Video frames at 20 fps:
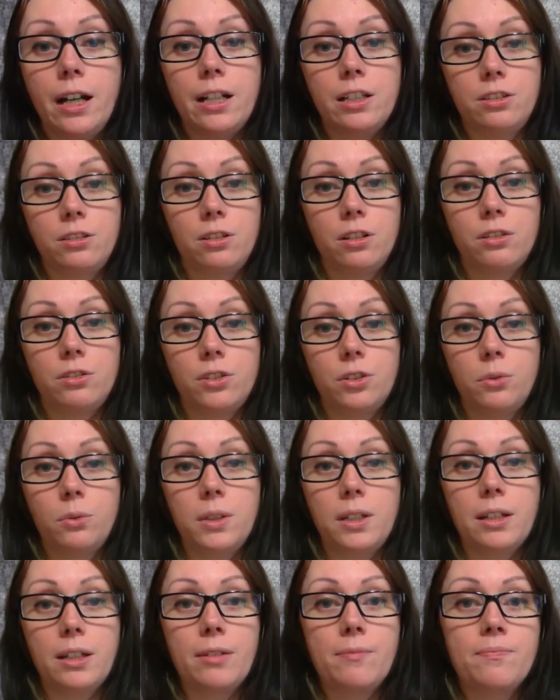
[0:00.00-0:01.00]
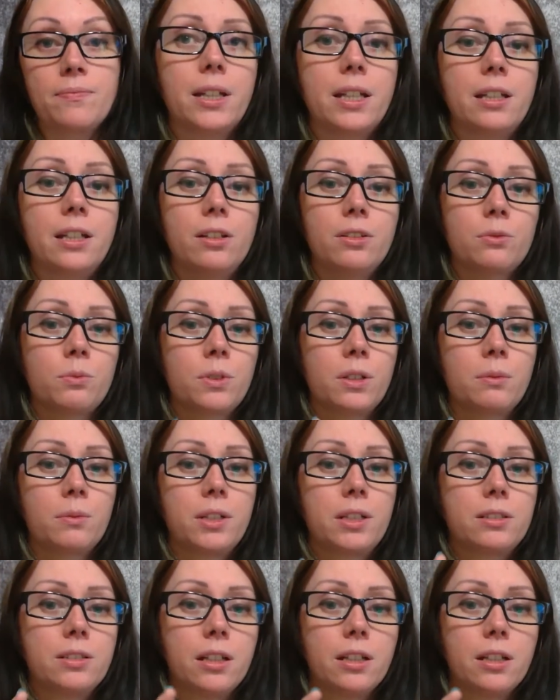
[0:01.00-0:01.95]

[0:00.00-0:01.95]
I start doing it. And here's what I'm going to